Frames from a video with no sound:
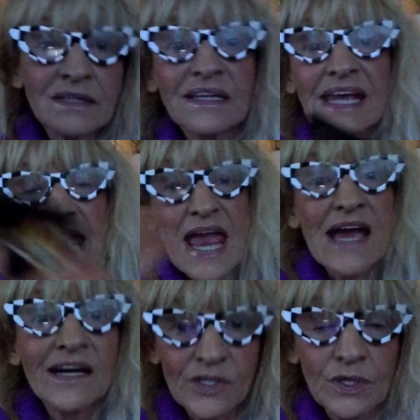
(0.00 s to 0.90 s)
the
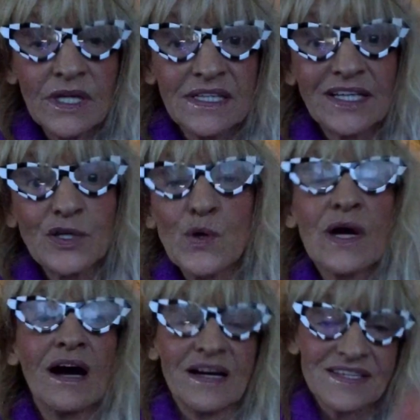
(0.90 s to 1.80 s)
air that you
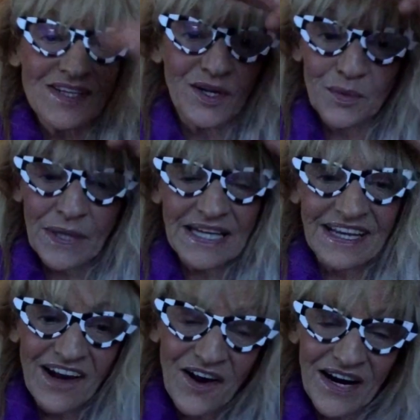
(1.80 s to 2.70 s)
guys
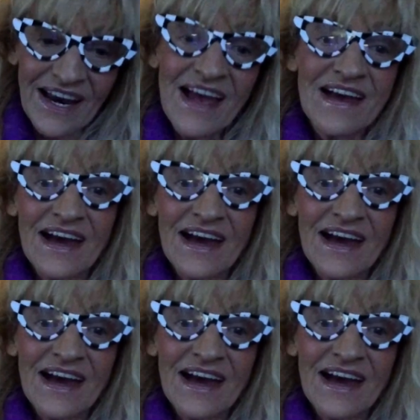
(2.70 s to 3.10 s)
already are,